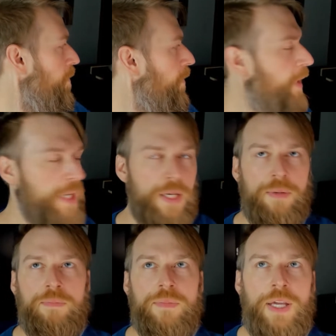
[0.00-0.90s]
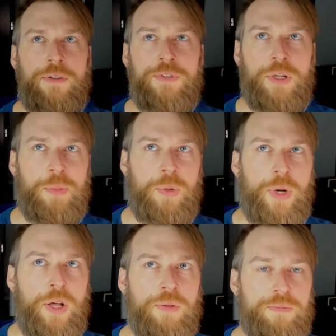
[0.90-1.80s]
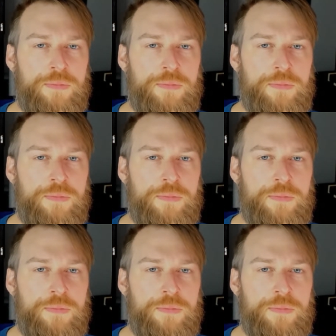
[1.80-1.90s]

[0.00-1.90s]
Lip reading: They have done me well